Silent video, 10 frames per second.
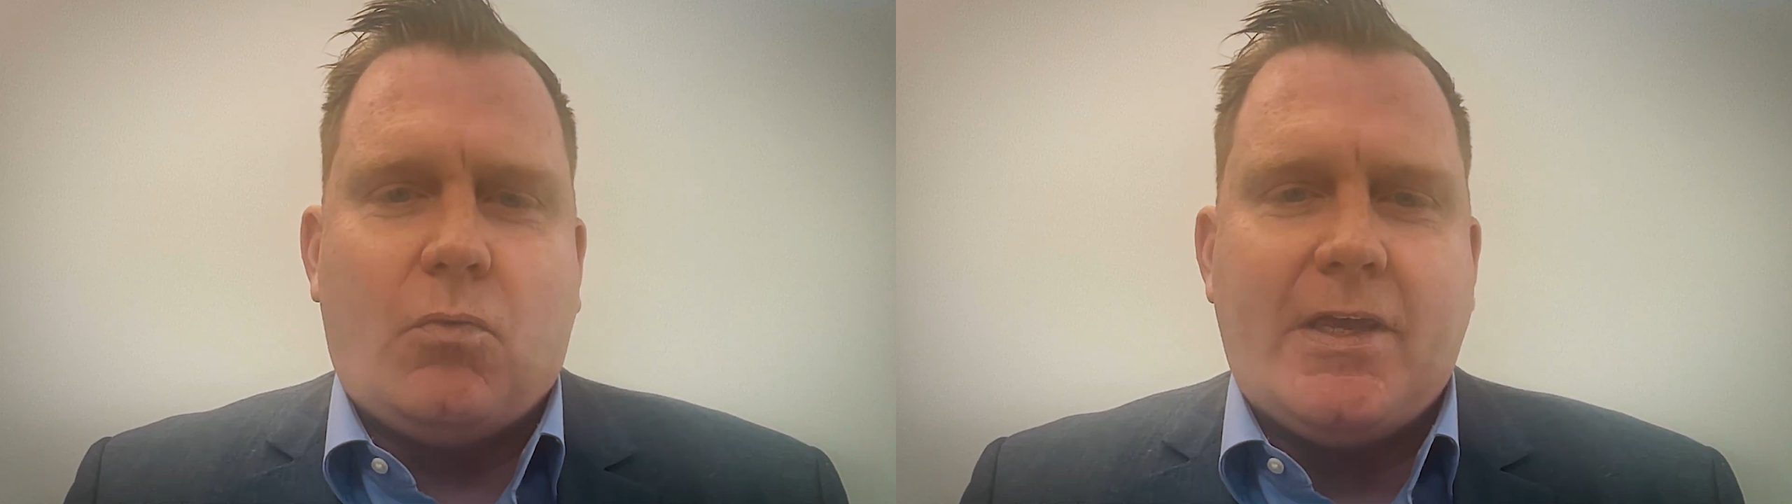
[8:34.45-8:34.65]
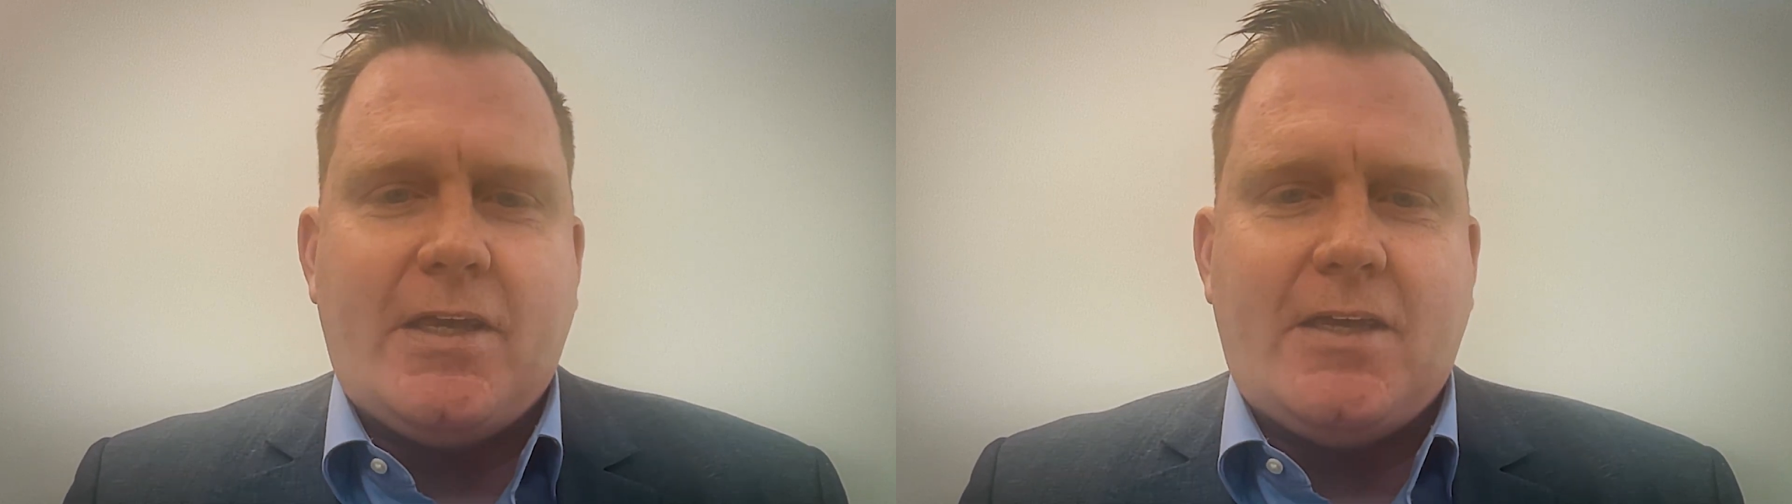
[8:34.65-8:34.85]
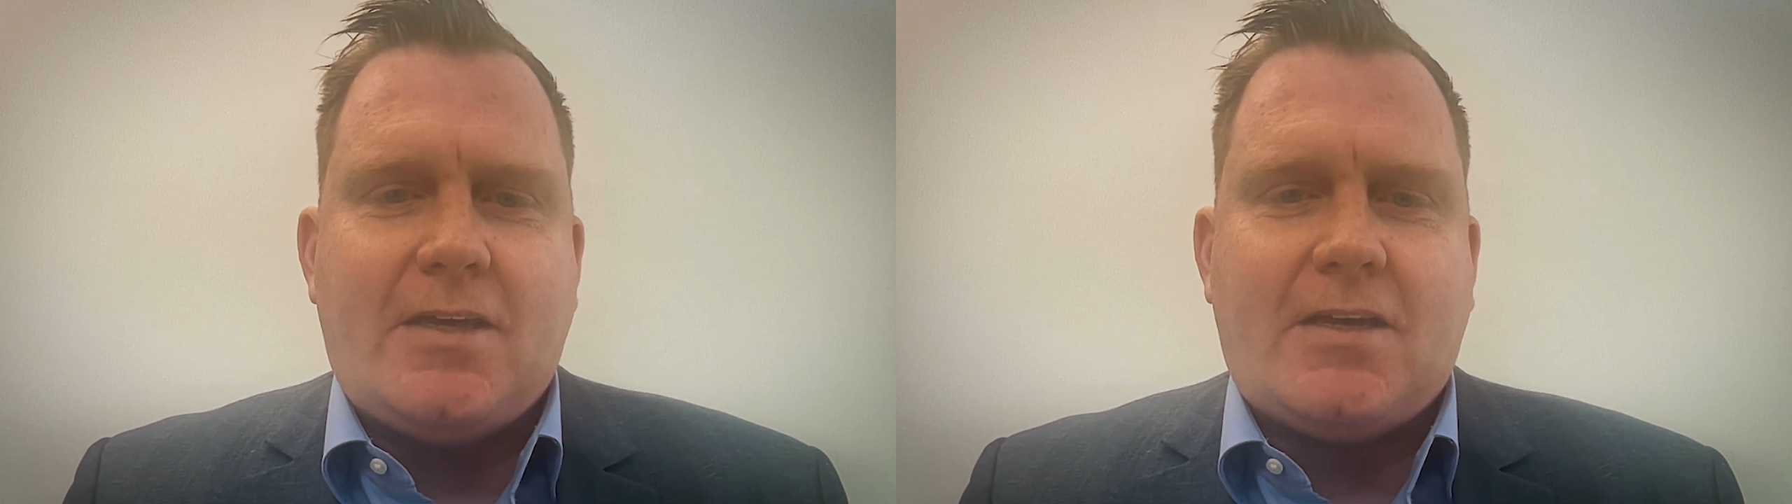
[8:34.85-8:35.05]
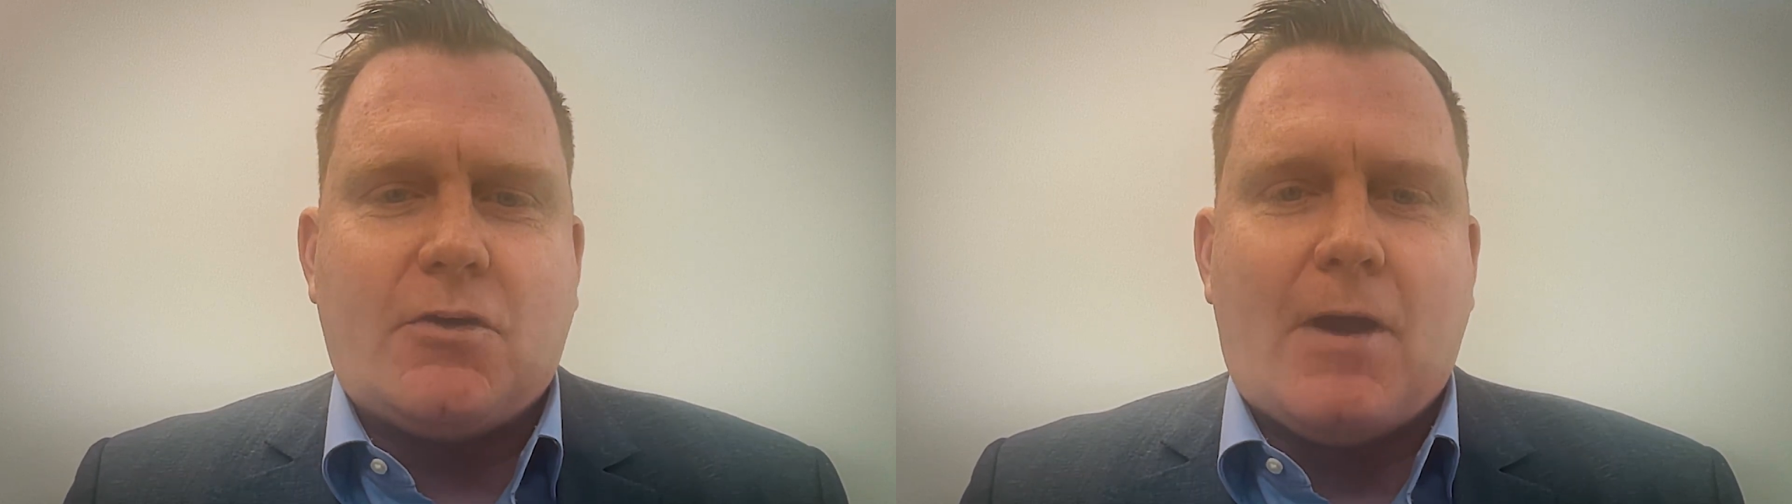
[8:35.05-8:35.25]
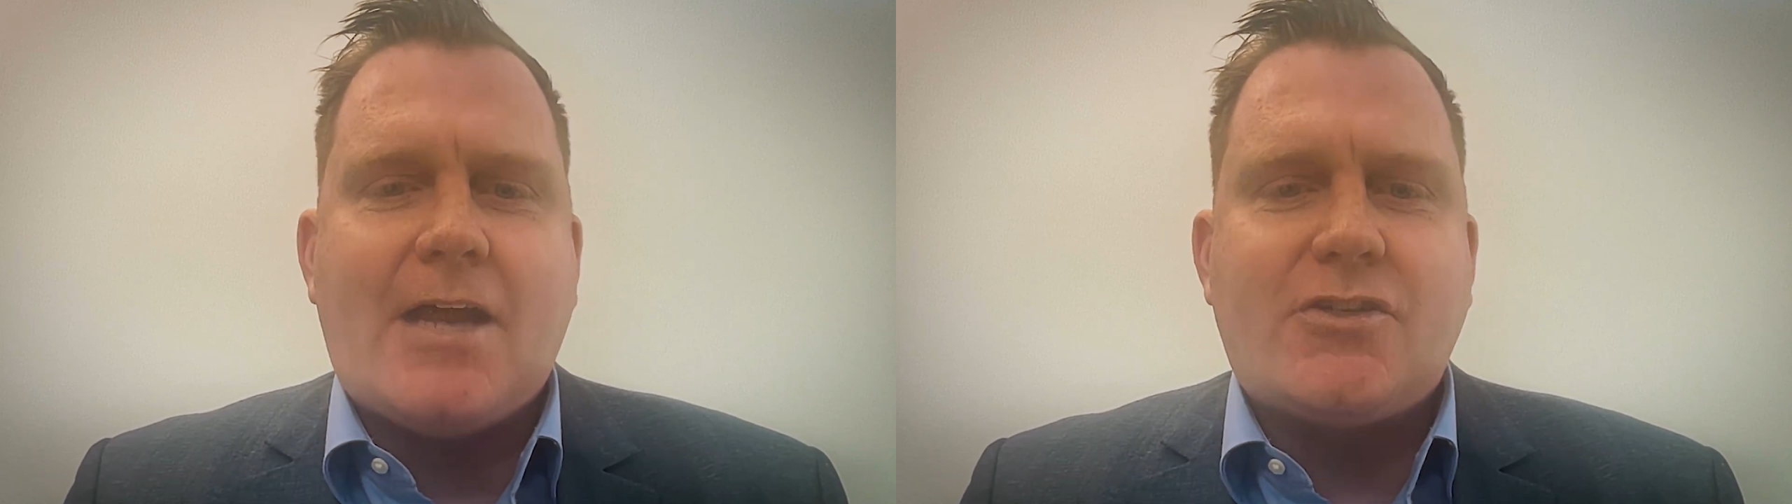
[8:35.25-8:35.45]
We
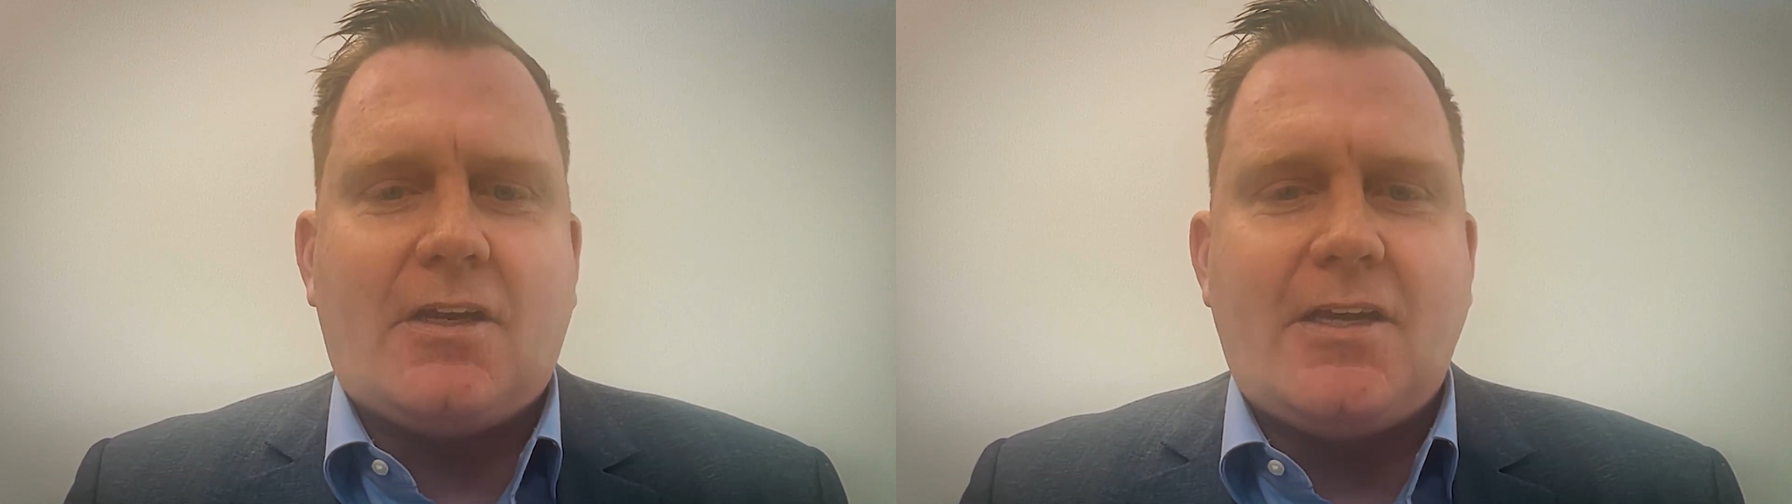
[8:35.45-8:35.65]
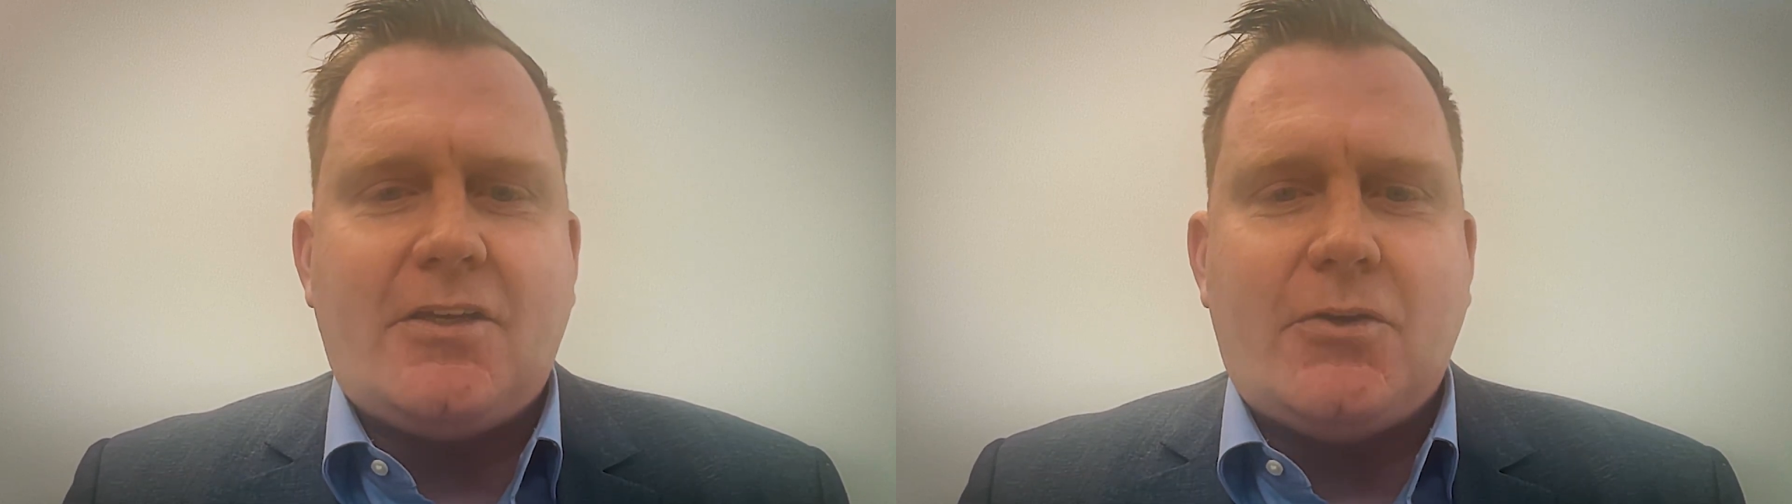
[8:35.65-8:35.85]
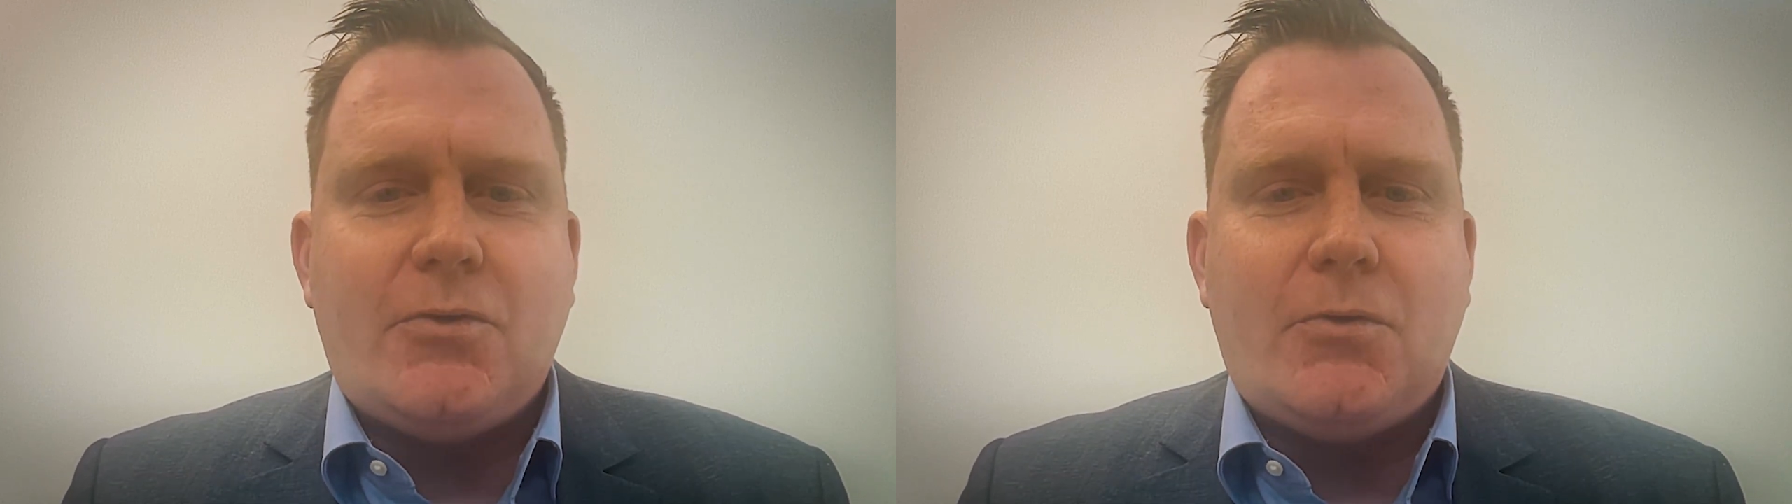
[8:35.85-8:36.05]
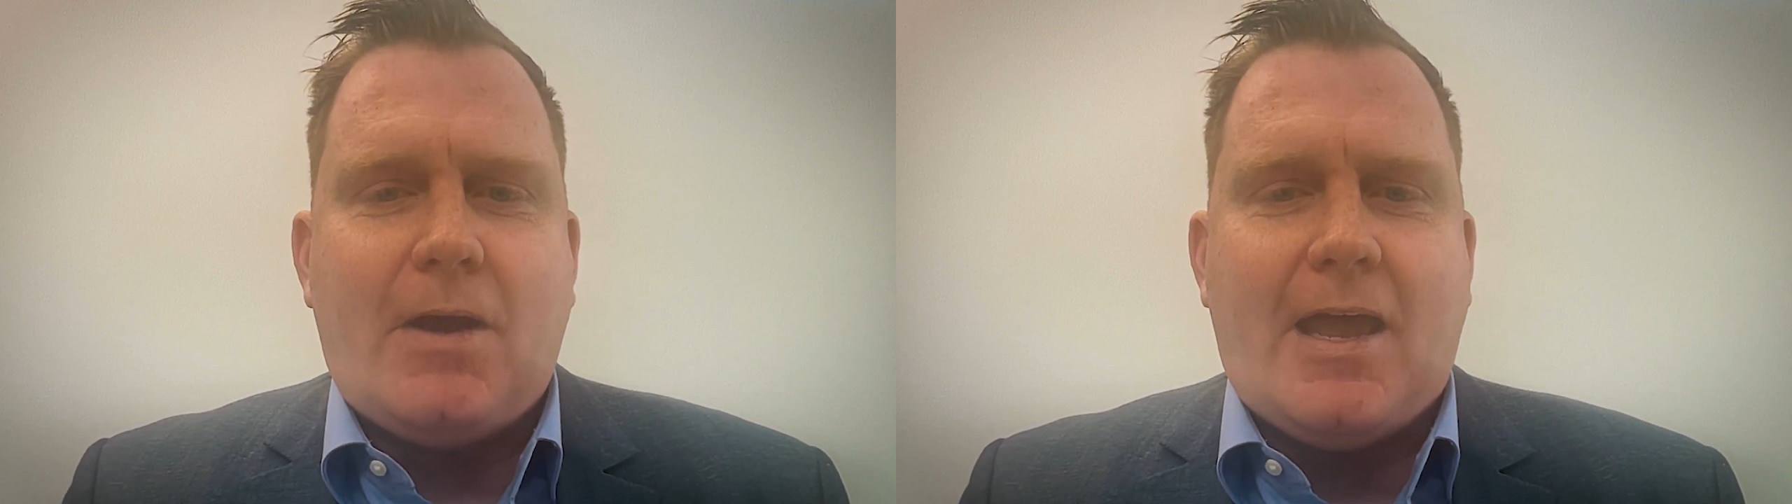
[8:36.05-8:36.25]
congratulate you,